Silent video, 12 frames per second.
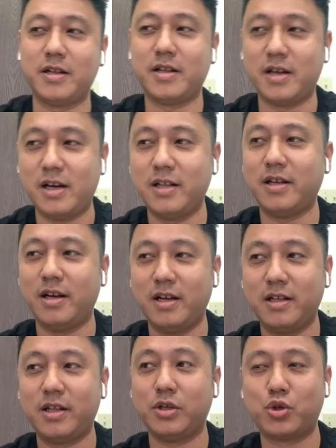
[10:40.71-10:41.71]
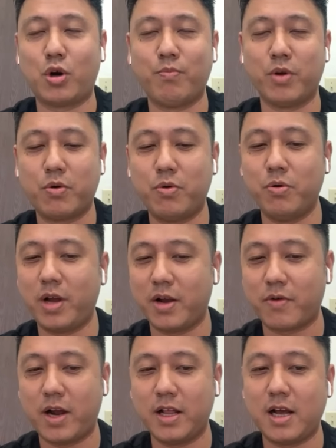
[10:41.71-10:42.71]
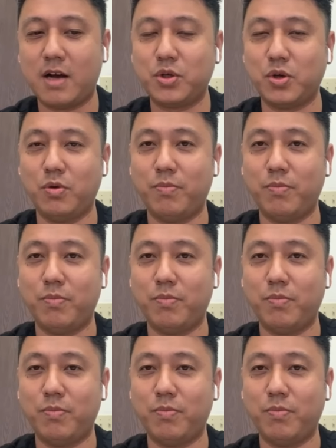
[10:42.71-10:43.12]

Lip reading: the job recruiting right now, so